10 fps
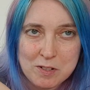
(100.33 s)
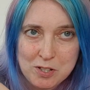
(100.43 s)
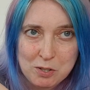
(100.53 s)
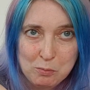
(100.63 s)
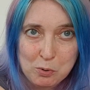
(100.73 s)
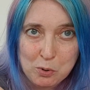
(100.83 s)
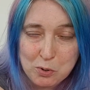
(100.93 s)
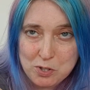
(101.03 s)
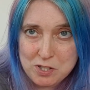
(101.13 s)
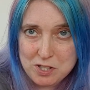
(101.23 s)

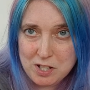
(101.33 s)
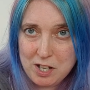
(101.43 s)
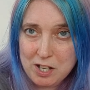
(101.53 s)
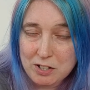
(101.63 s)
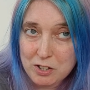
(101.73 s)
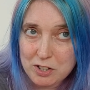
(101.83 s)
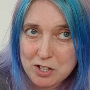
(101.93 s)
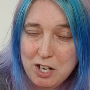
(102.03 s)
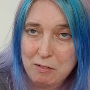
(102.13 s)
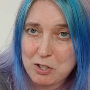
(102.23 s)
towards another
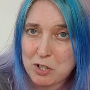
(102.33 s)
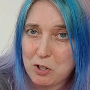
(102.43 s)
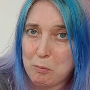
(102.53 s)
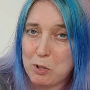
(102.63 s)
charity shop,